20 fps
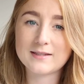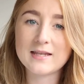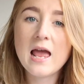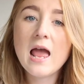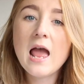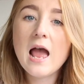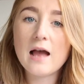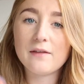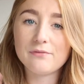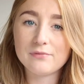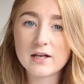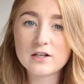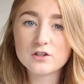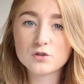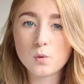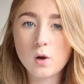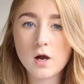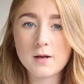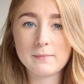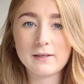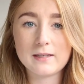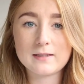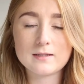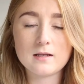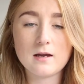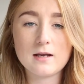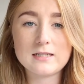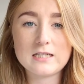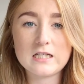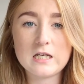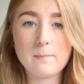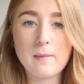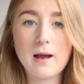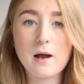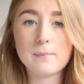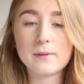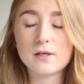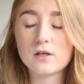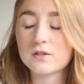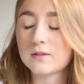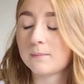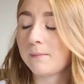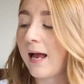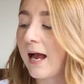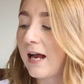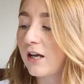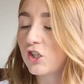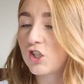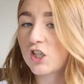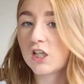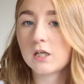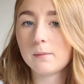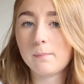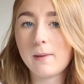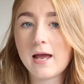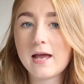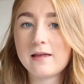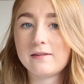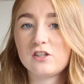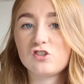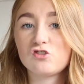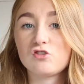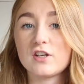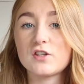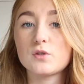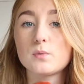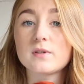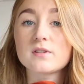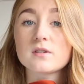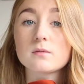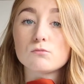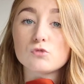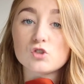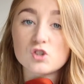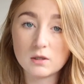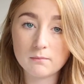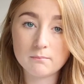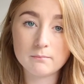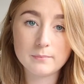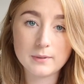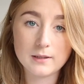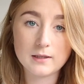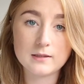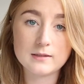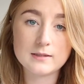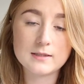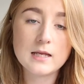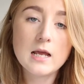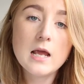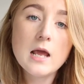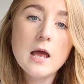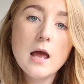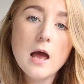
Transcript: and that's what I'm excited about, because I'm actually going to pair this dress with some jumpers.